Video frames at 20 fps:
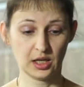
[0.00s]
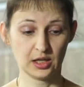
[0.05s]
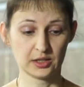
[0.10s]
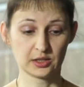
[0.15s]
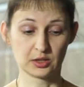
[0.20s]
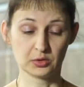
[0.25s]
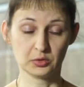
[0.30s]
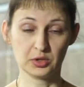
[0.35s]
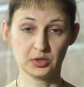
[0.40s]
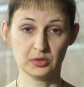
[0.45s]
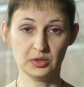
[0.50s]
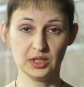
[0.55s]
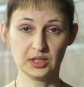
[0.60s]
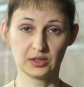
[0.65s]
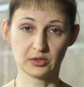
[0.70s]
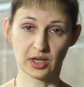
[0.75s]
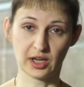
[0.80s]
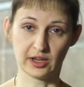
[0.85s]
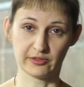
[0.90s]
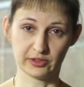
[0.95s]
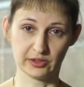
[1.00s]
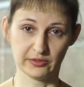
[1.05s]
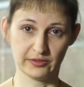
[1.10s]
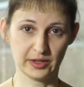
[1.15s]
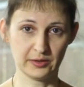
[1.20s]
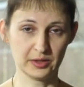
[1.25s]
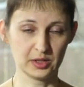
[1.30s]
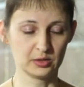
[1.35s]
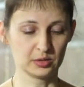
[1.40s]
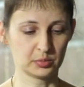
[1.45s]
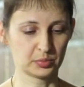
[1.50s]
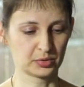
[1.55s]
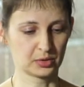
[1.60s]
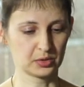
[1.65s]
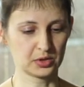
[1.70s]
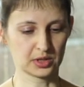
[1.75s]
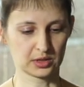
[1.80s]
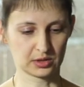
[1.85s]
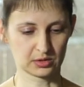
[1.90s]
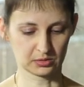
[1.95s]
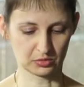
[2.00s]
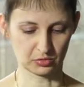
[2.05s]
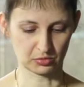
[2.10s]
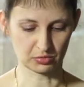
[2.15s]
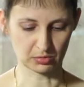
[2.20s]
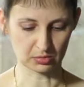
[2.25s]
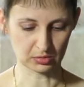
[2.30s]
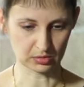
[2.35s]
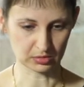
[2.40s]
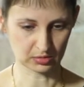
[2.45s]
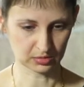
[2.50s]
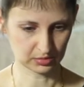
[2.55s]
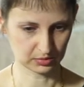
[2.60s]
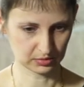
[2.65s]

So you need to have a very good process control.